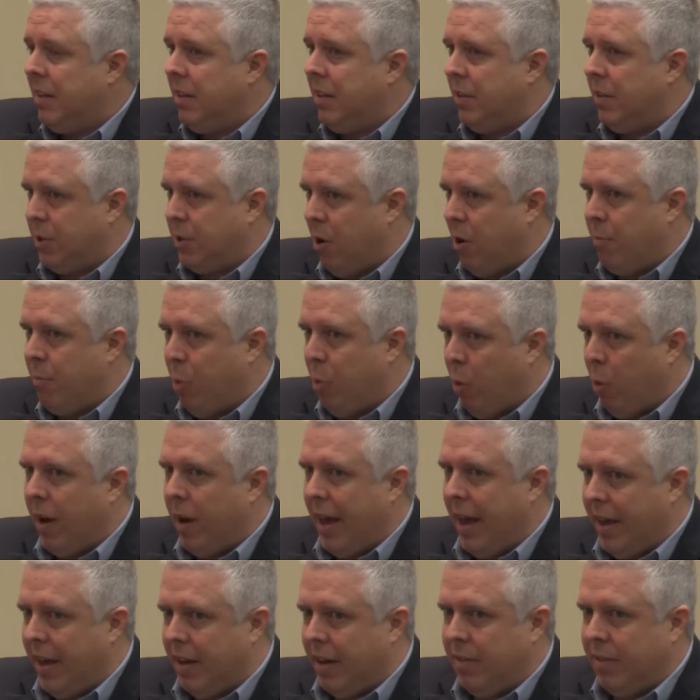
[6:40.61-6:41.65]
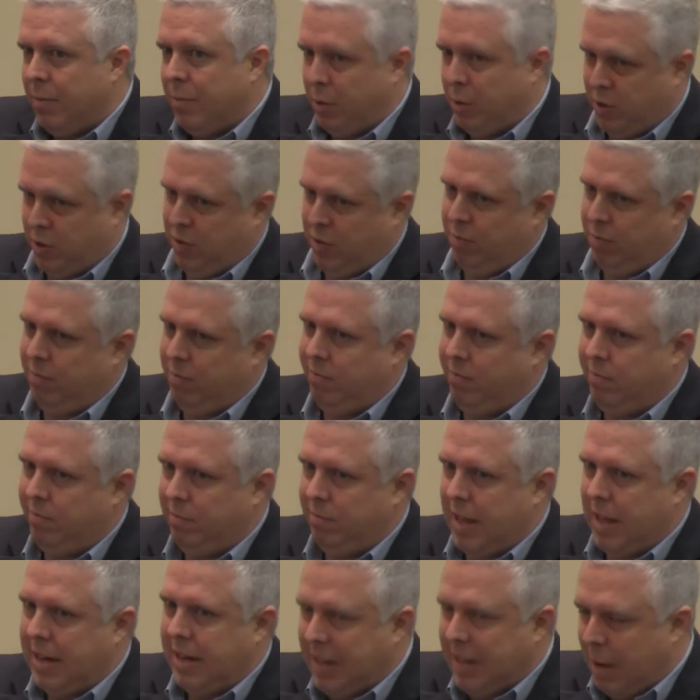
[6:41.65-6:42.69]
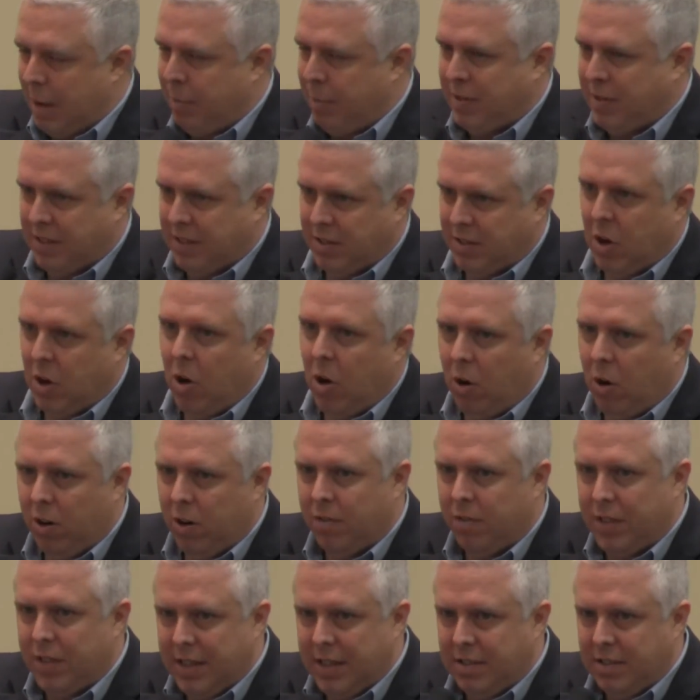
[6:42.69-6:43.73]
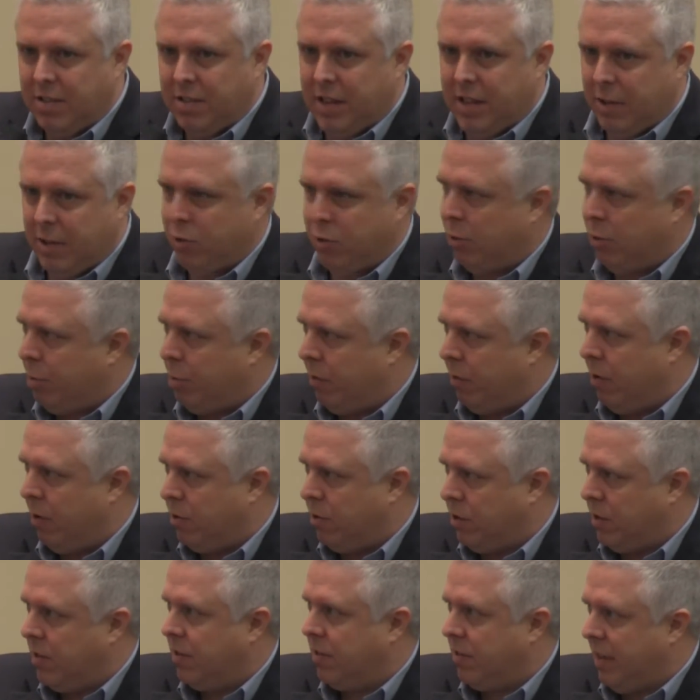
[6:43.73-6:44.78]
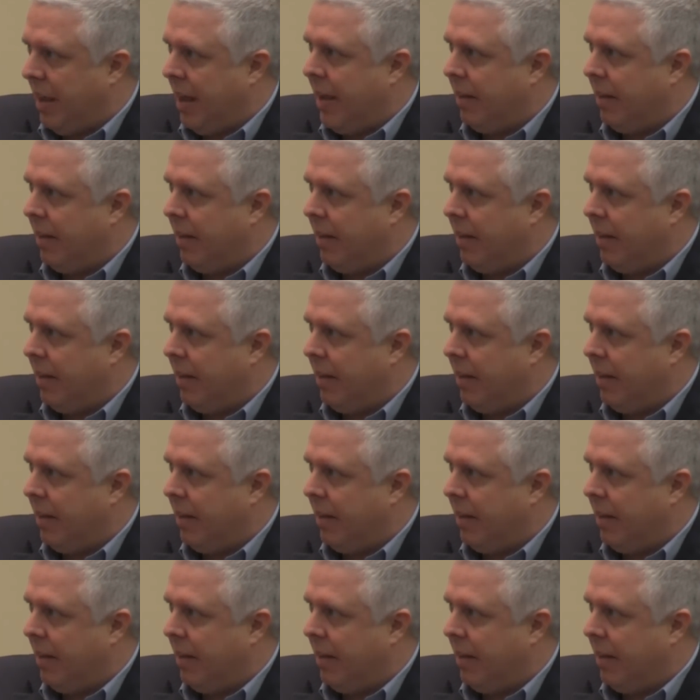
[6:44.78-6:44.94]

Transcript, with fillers: the term porneia, which encompasses all of these sexual perversions sure.